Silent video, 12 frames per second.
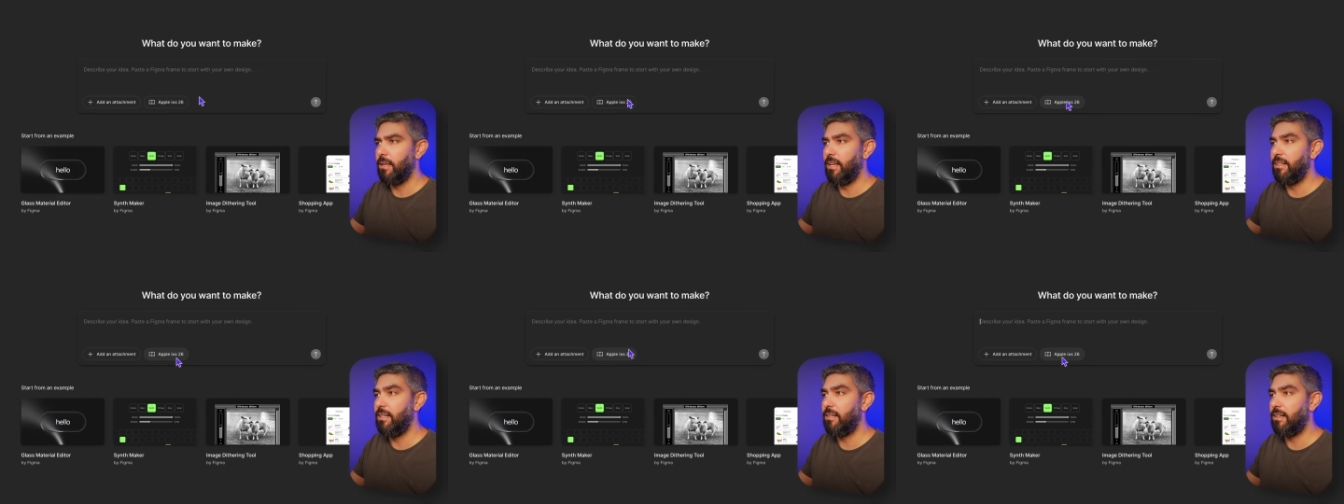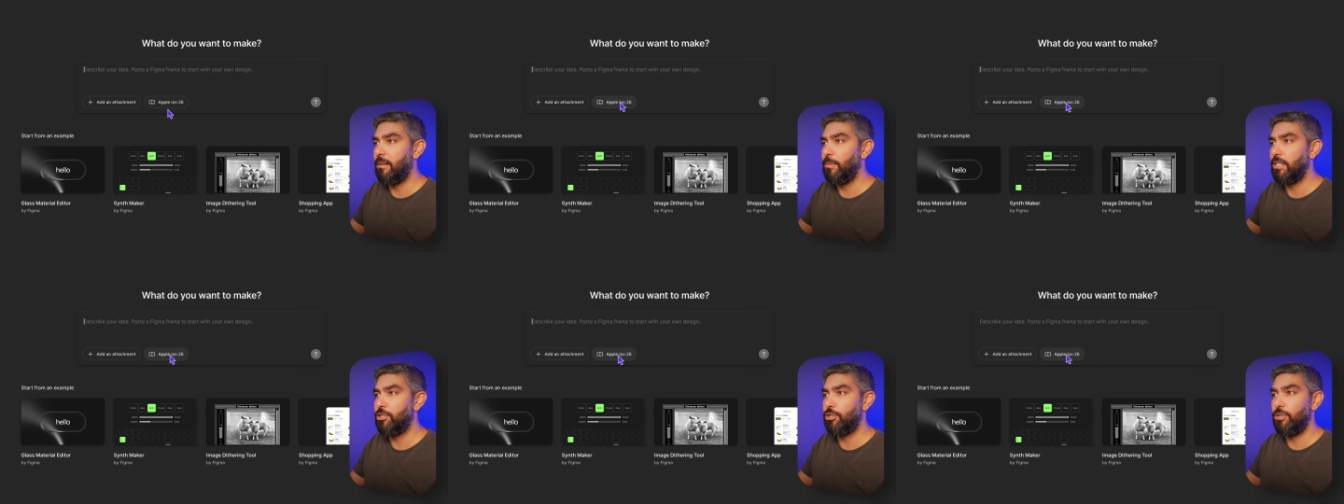And here I'll
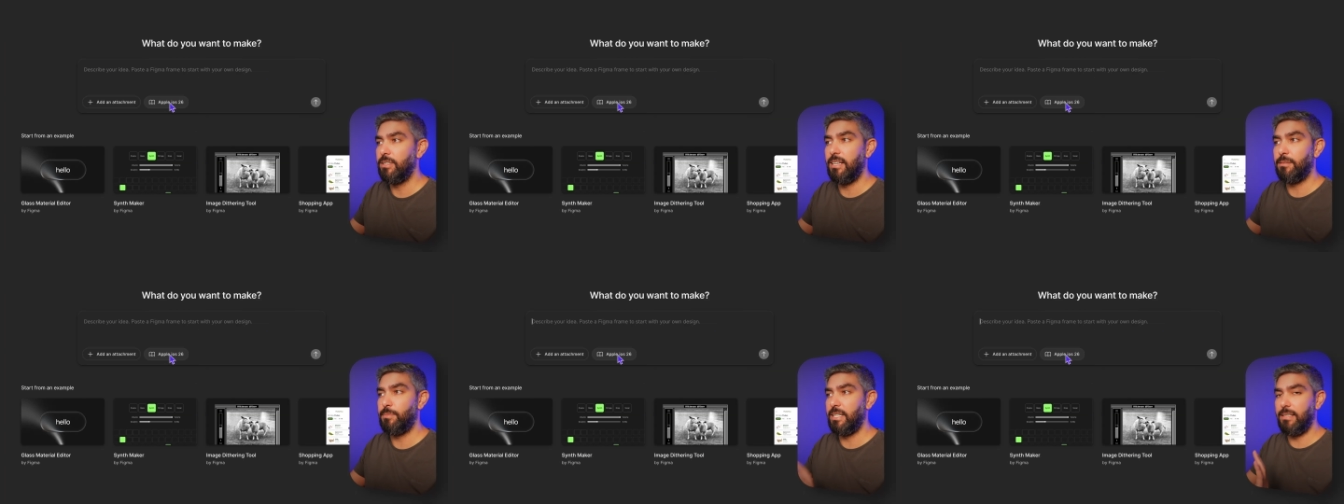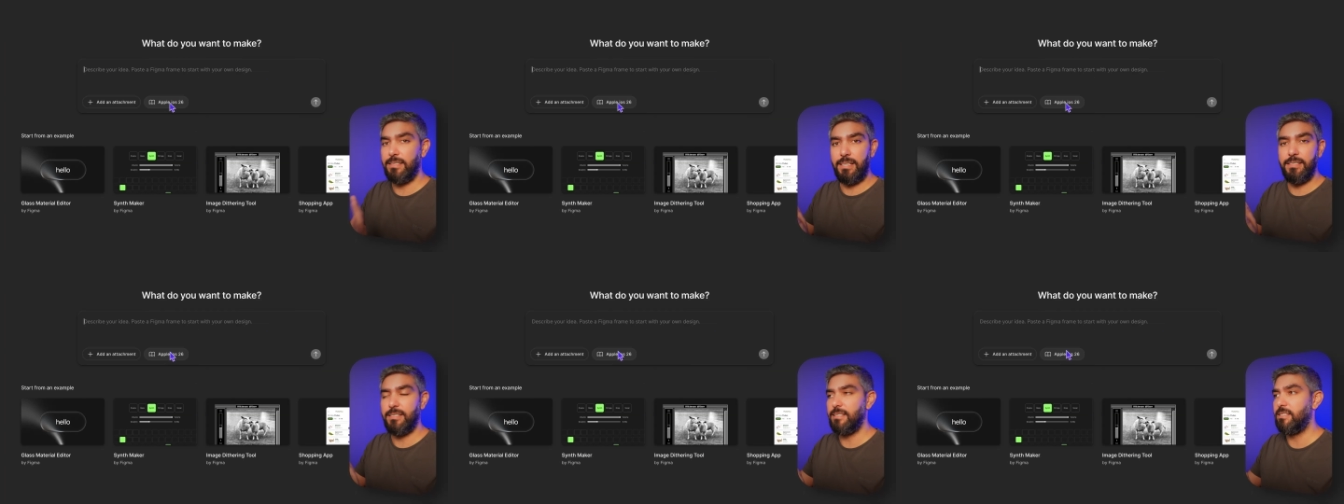make sure that my
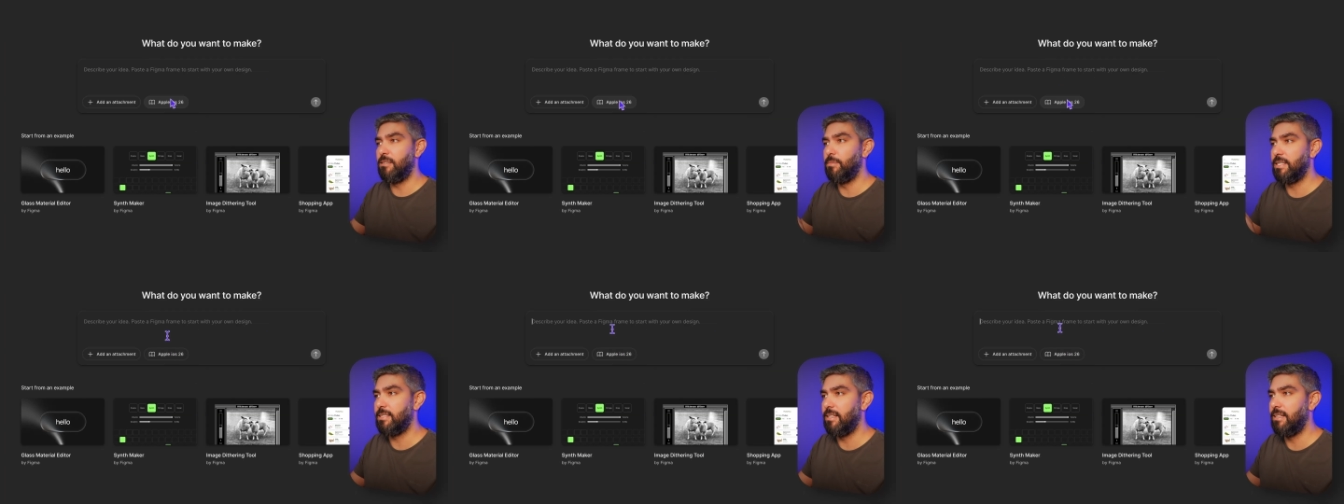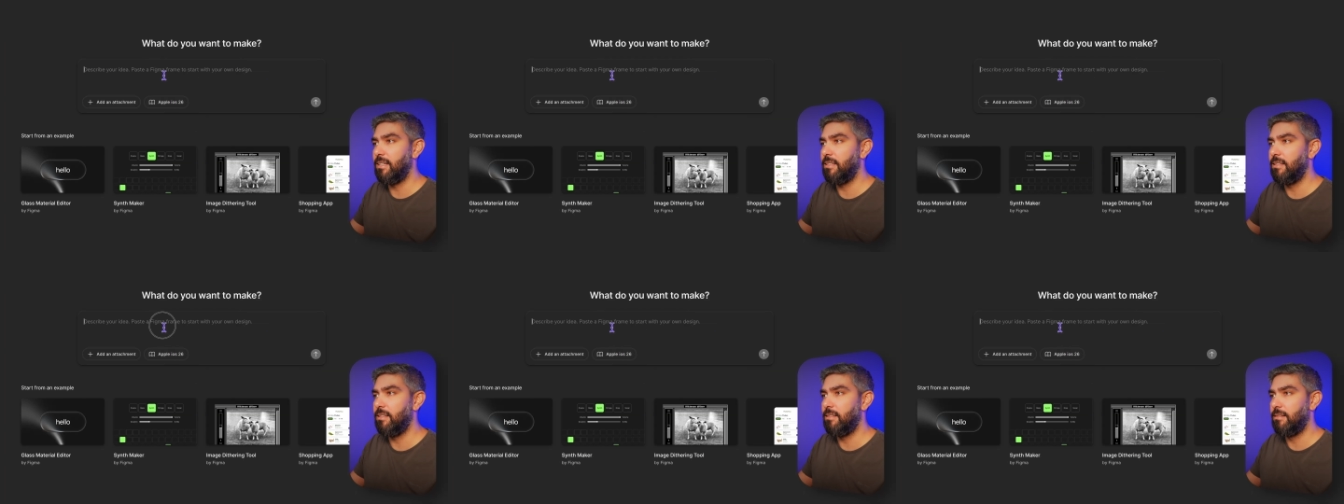design system is
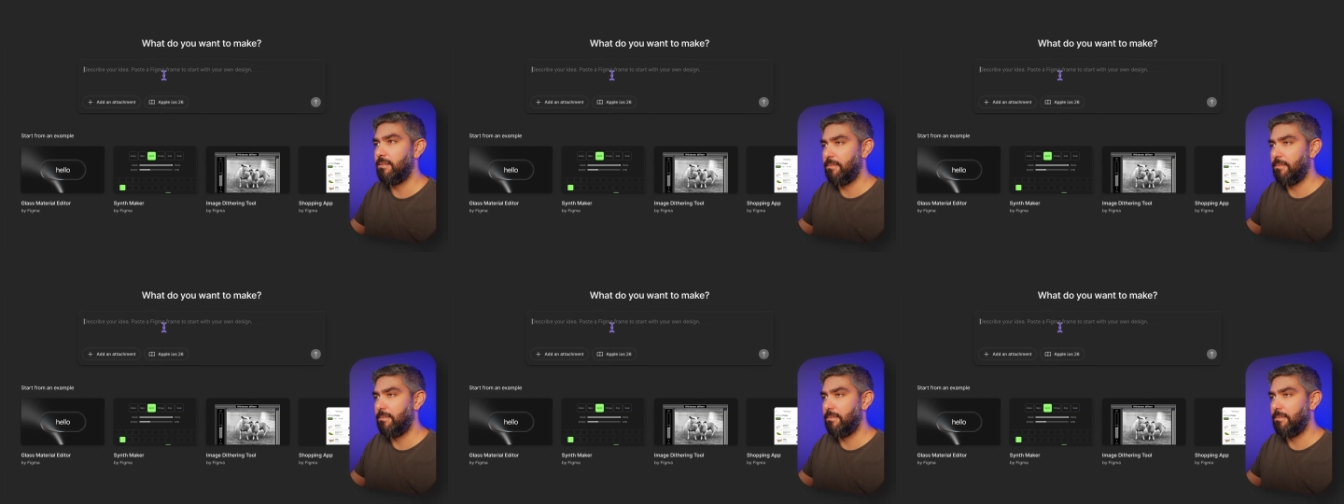selected.